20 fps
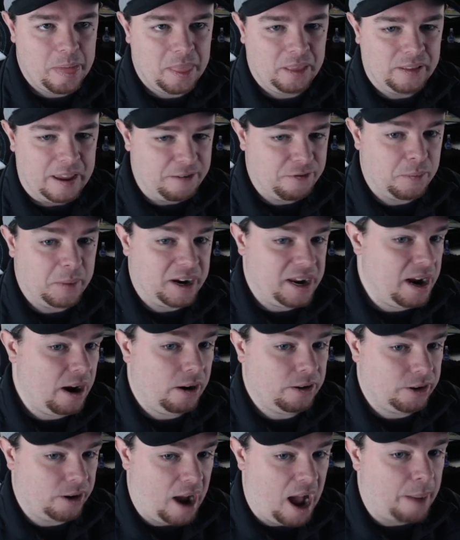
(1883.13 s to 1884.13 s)
like from a
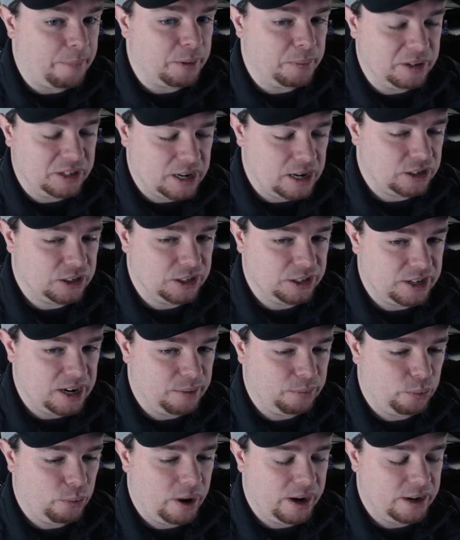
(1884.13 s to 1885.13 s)
character optimization
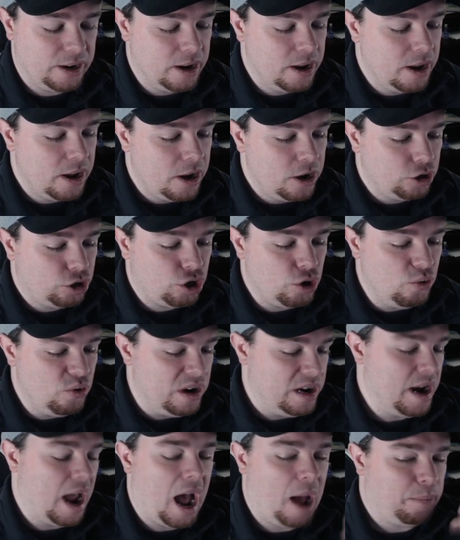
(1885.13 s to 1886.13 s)
standpoint, to
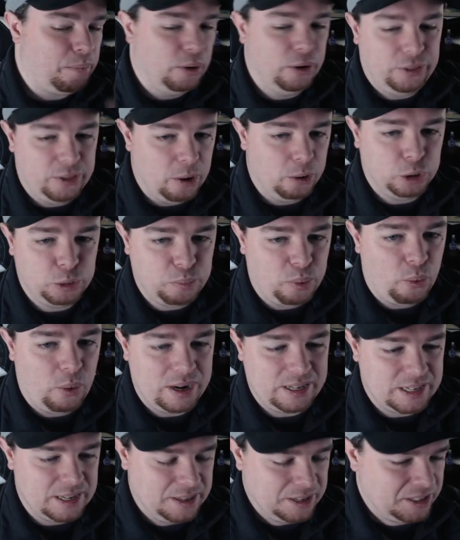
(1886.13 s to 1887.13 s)
not put those
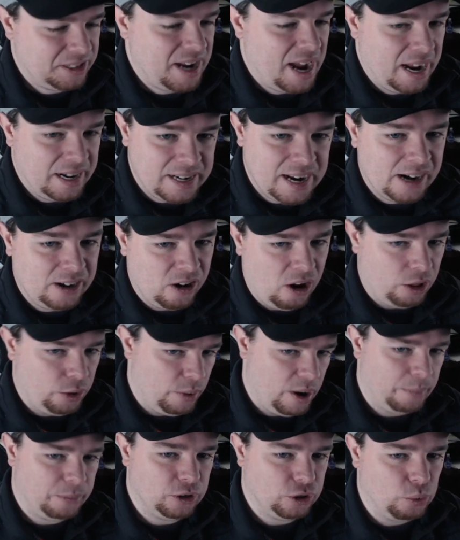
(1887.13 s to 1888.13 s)
points in the stat and get it all the
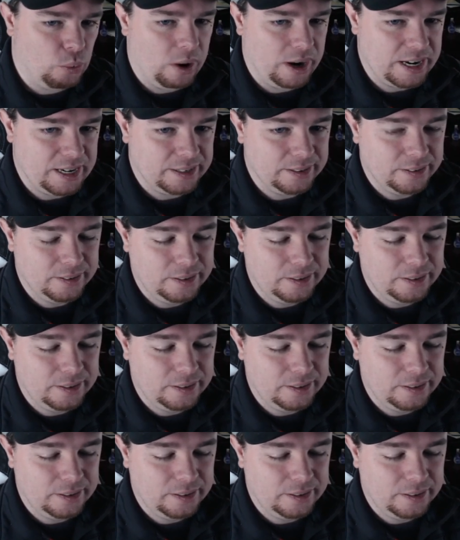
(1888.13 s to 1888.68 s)
way up to 20.